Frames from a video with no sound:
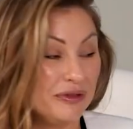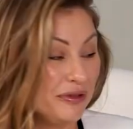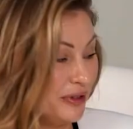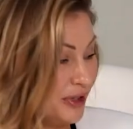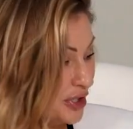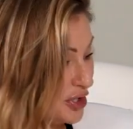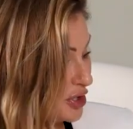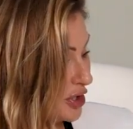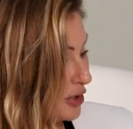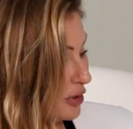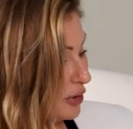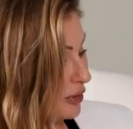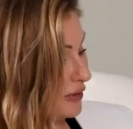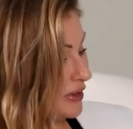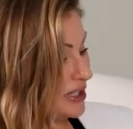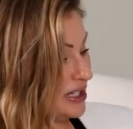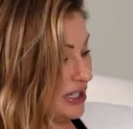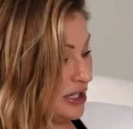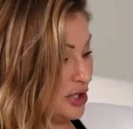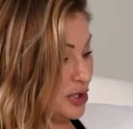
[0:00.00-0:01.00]
feature of
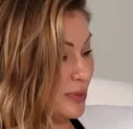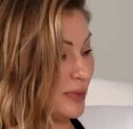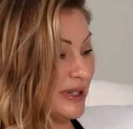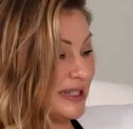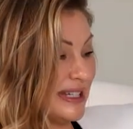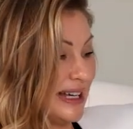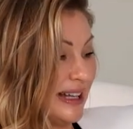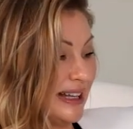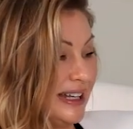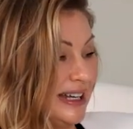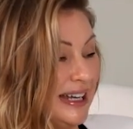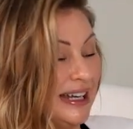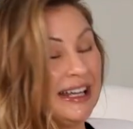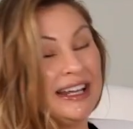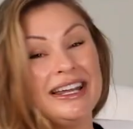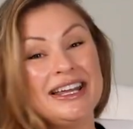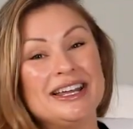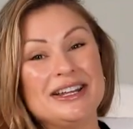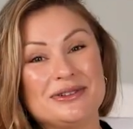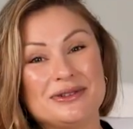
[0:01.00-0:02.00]
it, each modality,
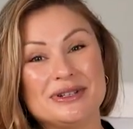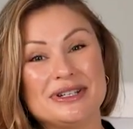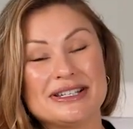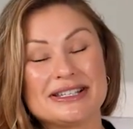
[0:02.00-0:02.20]
to